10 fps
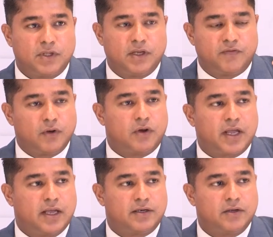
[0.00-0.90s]
If you look
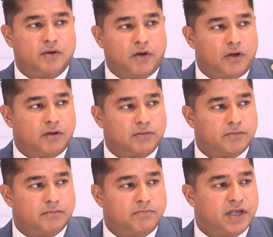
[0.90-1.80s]
at
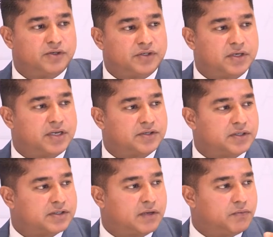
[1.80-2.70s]
all major
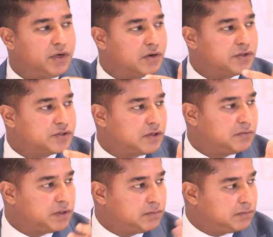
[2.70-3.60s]
statistics that we are
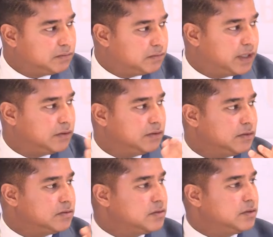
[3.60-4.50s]
concerned with, that
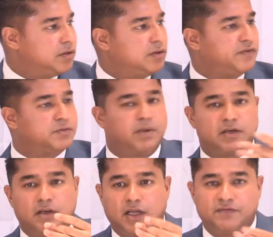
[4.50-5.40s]
you have
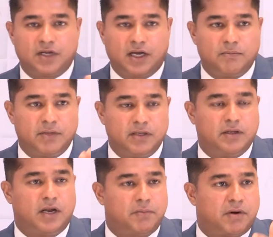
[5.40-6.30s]
spent a lifetime in
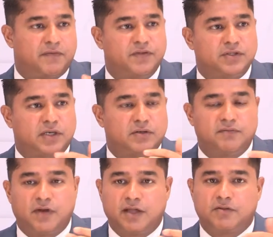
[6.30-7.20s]
the nonprofit sector
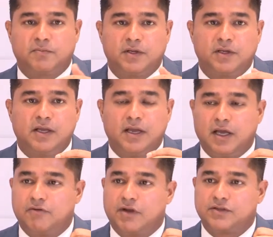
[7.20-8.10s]
and philanthropy
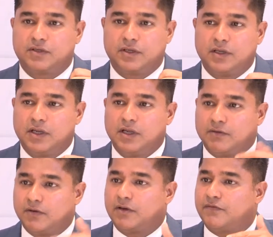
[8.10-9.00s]
addressing,
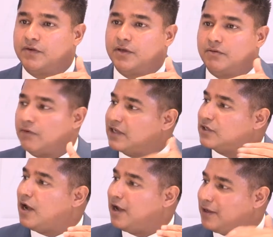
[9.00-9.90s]
Philadelphia ranks
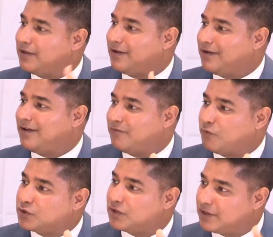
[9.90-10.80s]
high,
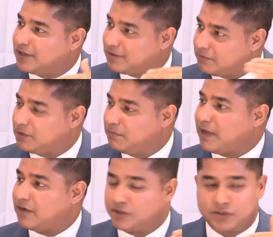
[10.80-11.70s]
unfortunately, with
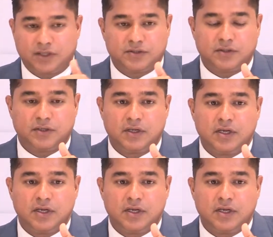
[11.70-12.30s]
bad distinction.